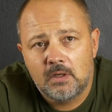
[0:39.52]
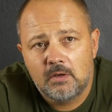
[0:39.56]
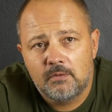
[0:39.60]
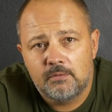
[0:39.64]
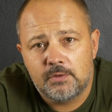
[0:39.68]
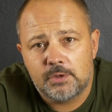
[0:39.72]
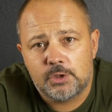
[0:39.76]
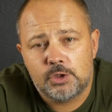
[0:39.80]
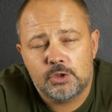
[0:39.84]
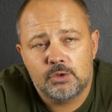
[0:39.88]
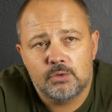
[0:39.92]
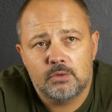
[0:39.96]

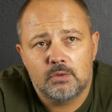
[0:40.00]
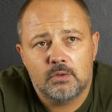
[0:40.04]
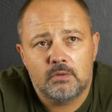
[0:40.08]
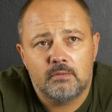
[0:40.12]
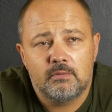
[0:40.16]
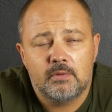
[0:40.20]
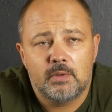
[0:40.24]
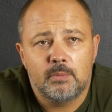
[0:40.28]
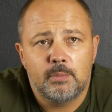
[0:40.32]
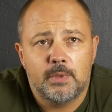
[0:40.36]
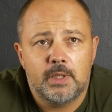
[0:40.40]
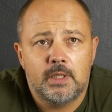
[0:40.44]
for sure,
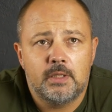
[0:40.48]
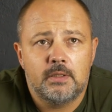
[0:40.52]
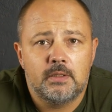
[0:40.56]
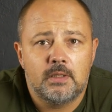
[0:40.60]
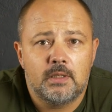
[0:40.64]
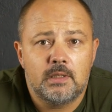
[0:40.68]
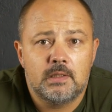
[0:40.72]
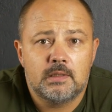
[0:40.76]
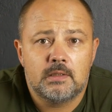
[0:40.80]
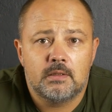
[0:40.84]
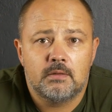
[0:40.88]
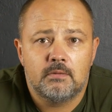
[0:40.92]
the main
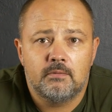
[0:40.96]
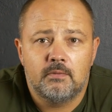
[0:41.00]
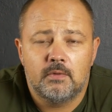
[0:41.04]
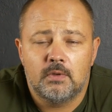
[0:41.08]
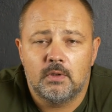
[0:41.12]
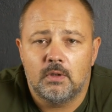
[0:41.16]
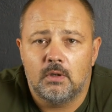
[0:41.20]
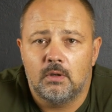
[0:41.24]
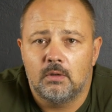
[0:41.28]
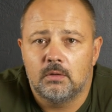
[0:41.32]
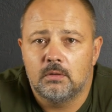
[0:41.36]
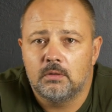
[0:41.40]
reason we're
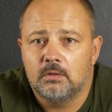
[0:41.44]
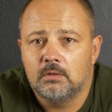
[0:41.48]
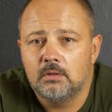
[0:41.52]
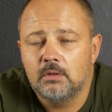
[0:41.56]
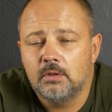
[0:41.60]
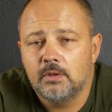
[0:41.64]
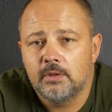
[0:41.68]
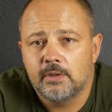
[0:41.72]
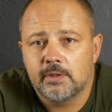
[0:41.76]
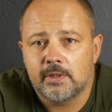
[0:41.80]
all